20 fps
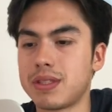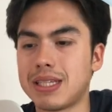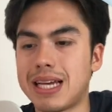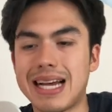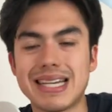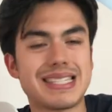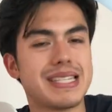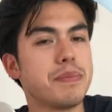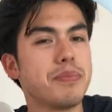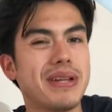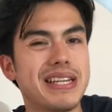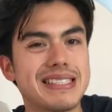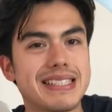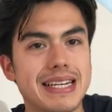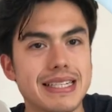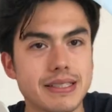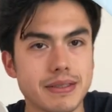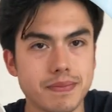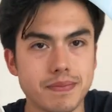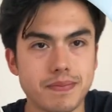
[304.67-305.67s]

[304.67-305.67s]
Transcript: As simple as that.